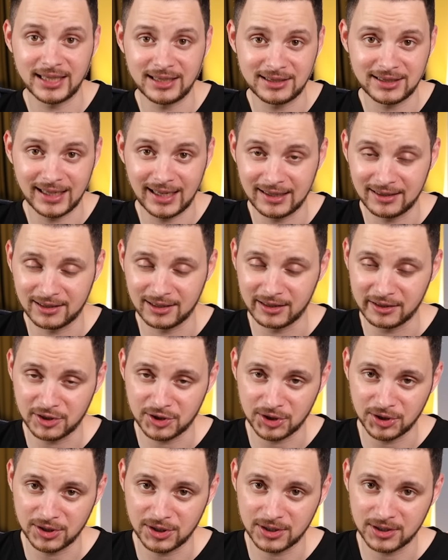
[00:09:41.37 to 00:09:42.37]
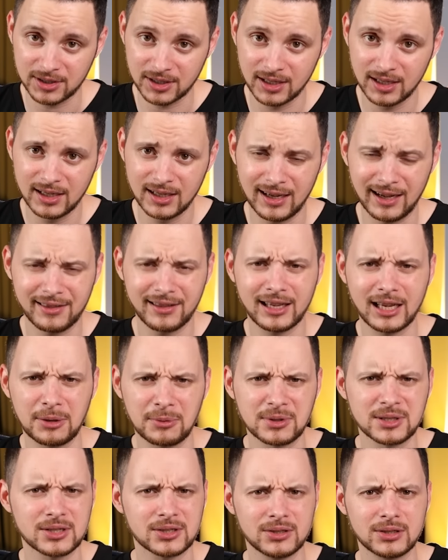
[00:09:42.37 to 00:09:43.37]
taste that delicious I think it
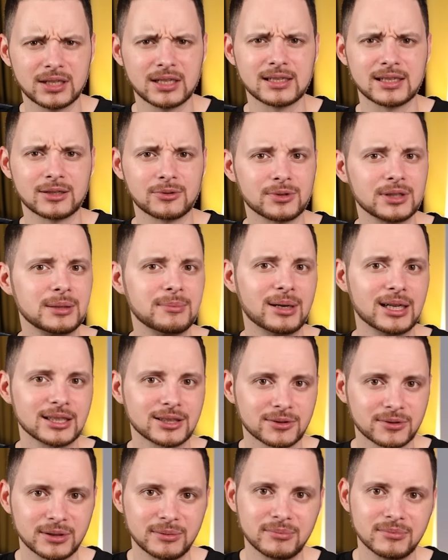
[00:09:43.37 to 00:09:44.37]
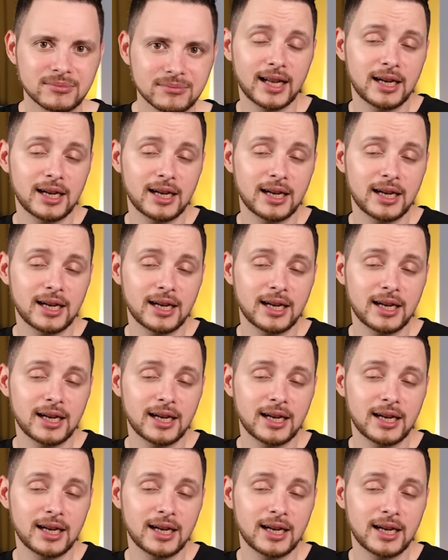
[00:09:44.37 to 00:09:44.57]
was cookies and cream ice cream.